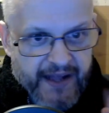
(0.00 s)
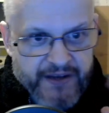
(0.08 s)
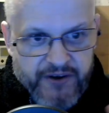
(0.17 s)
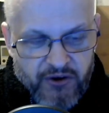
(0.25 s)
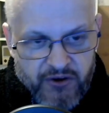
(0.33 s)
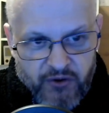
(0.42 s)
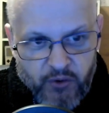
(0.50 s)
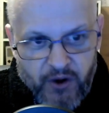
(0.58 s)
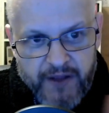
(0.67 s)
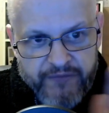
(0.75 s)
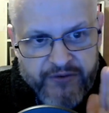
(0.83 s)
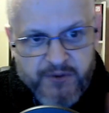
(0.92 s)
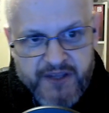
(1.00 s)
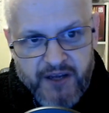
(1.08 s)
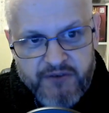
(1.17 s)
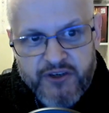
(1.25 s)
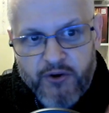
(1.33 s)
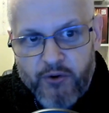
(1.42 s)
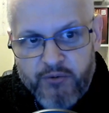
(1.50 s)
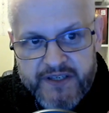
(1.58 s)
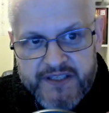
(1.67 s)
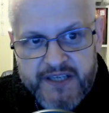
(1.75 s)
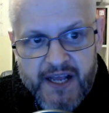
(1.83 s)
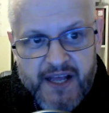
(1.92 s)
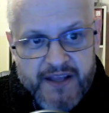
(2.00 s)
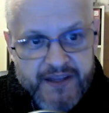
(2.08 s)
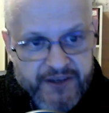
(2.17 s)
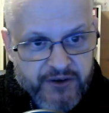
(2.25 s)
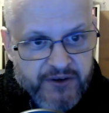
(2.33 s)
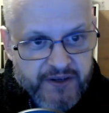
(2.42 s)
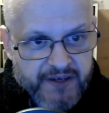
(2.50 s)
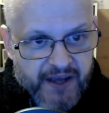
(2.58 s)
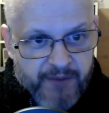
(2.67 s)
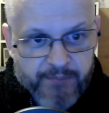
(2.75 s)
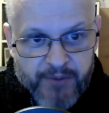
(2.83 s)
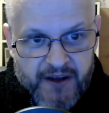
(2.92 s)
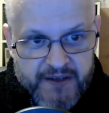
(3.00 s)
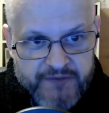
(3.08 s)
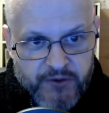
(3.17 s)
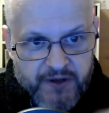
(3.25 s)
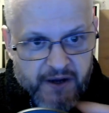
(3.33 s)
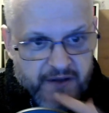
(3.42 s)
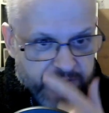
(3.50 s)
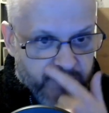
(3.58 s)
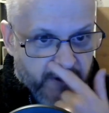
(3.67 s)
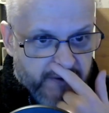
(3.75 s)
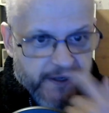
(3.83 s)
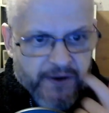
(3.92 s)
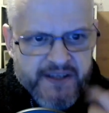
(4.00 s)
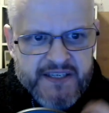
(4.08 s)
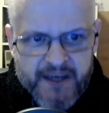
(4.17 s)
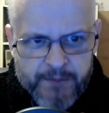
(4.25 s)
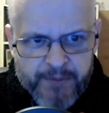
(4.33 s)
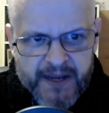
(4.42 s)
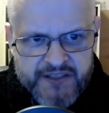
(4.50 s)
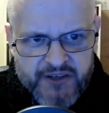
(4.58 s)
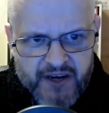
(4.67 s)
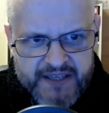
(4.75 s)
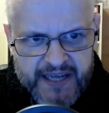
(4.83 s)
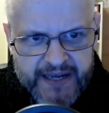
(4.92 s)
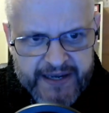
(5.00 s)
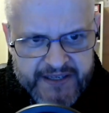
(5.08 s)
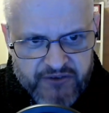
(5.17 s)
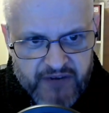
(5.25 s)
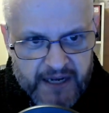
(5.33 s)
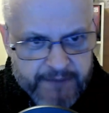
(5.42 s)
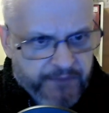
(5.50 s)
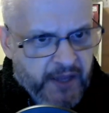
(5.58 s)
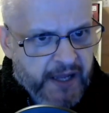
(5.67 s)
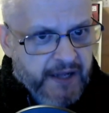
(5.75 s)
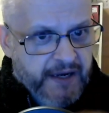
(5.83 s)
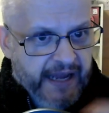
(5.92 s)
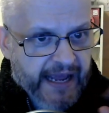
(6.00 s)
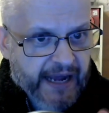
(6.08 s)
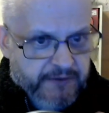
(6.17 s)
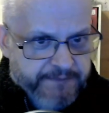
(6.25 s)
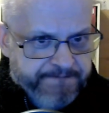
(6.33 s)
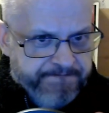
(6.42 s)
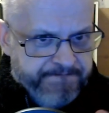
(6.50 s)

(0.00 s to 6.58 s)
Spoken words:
And you've got quite a few of those corners that you can pass through cars as well. So it's going to be a titanic scrap. Now,